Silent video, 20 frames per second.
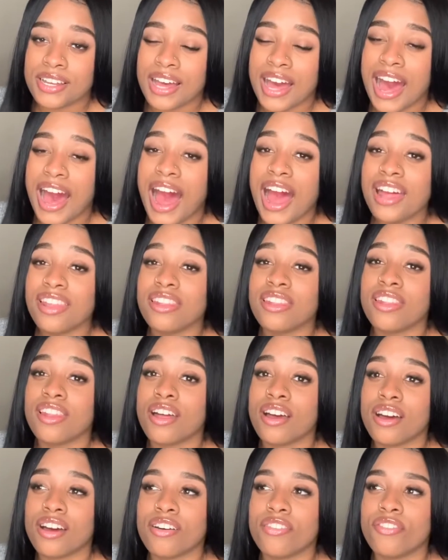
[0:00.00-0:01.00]
I
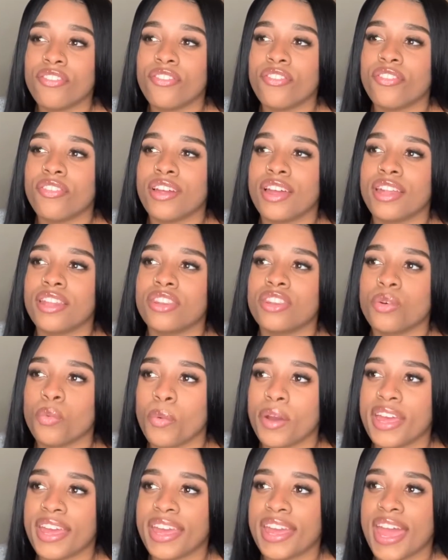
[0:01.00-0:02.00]
love the
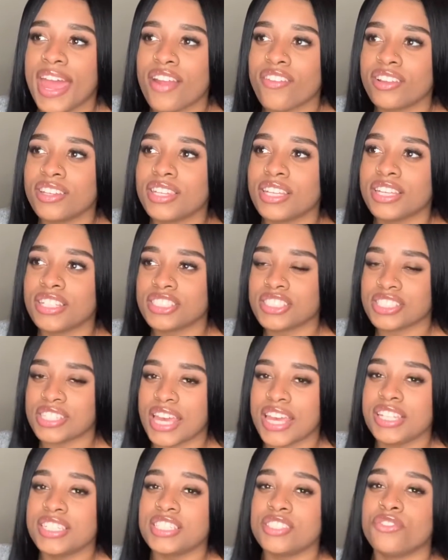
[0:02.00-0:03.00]
way everything just,
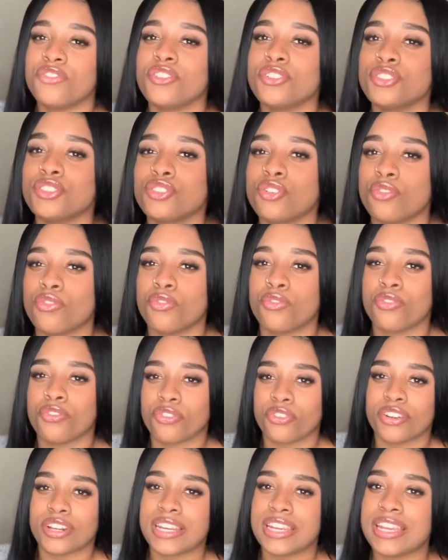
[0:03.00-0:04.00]
it just feels so
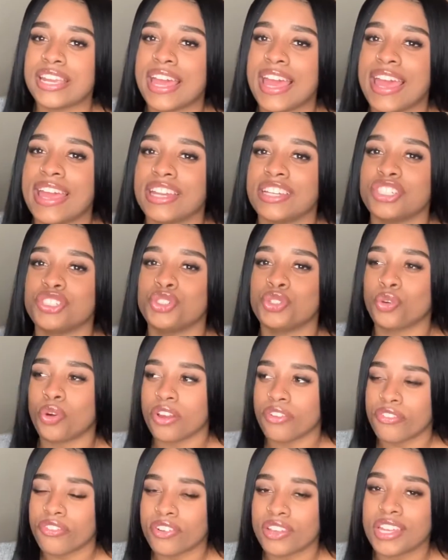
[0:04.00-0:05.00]
free and
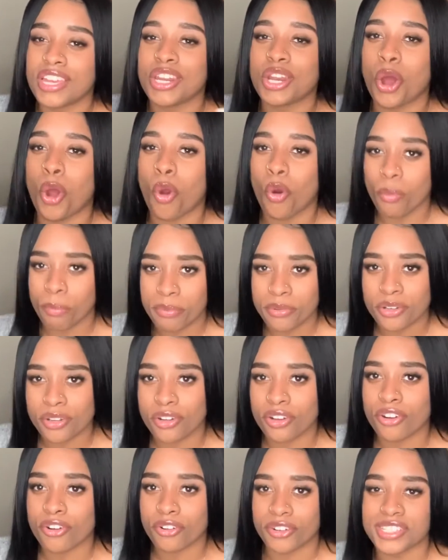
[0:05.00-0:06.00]
joyful and open on
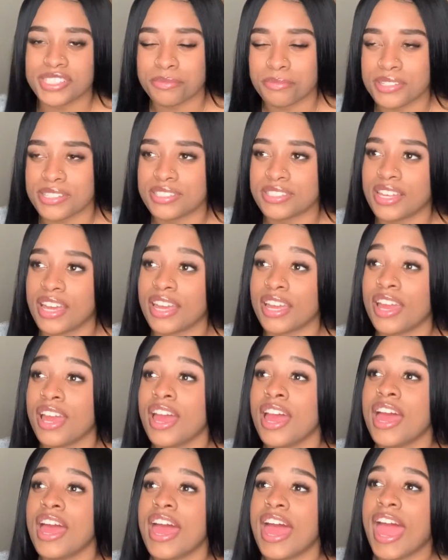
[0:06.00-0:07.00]
Christmas. Like
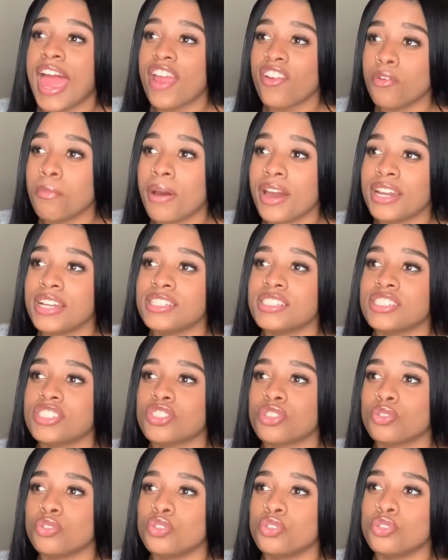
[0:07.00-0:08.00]
everybody's just
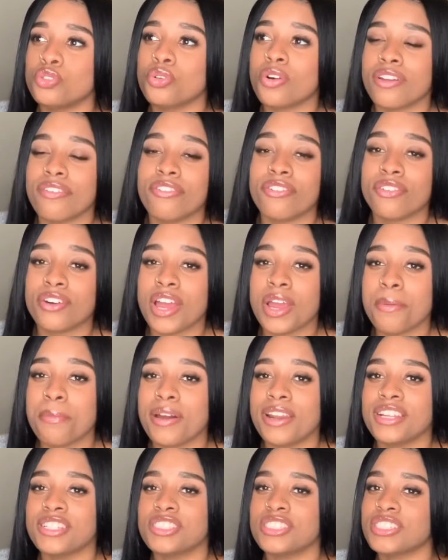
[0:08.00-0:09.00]
so joyful.
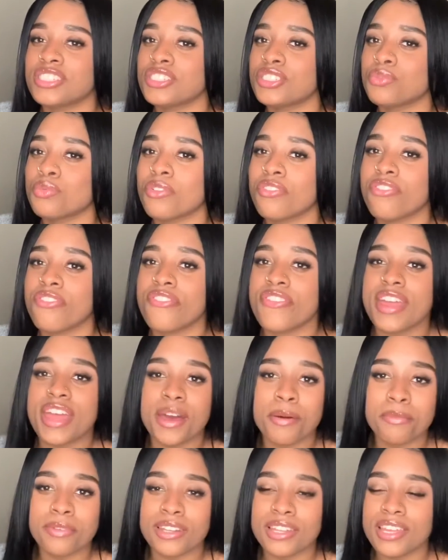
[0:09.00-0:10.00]
Everybody's just with
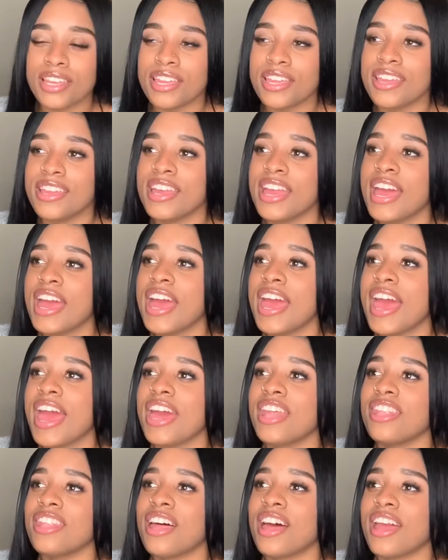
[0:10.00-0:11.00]
family
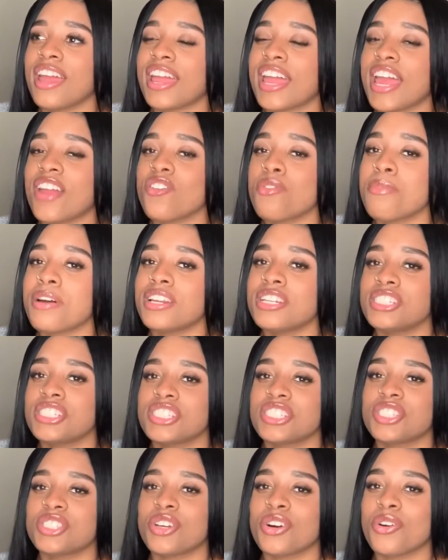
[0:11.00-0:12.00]
and like everybody's
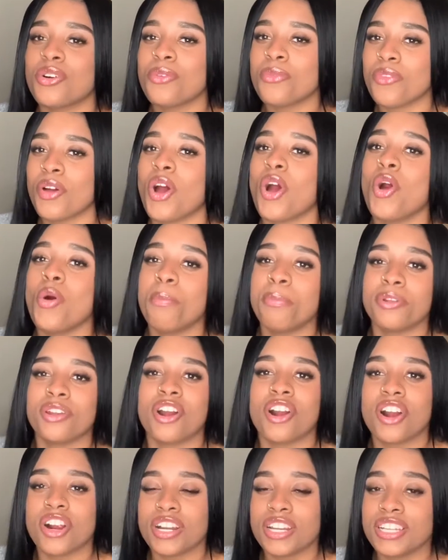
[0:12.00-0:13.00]
just so open
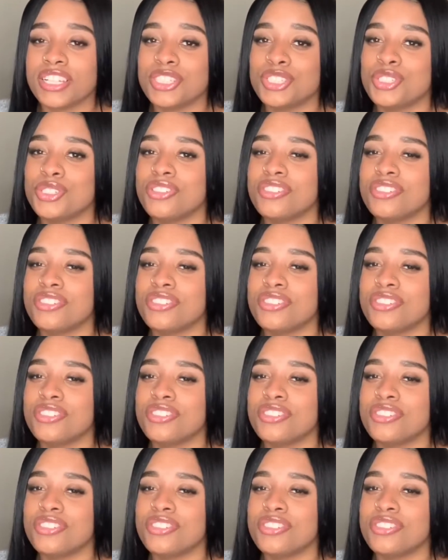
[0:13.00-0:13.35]
hearted.